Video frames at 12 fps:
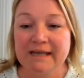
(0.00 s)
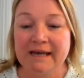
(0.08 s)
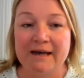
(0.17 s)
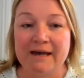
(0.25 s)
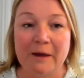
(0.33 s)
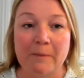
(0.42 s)

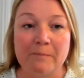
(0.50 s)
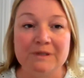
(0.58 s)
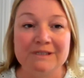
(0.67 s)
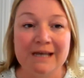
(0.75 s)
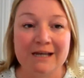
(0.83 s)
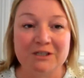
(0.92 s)

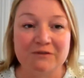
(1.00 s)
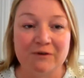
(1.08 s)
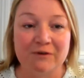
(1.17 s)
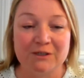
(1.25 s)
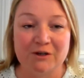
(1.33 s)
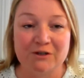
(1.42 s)
Yeah, Tash, if
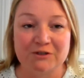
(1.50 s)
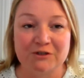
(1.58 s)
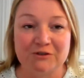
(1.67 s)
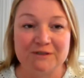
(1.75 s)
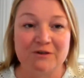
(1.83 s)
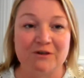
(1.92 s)
I could ask
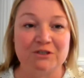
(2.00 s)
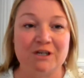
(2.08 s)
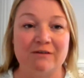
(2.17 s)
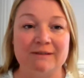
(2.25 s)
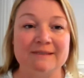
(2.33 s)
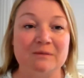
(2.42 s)
you to start
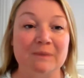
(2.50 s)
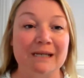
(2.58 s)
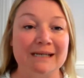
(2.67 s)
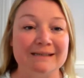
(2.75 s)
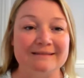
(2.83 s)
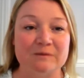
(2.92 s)
sharing some
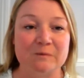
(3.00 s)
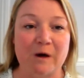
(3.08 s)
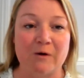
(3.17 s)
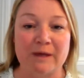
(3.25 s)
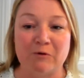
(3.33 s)
links as well,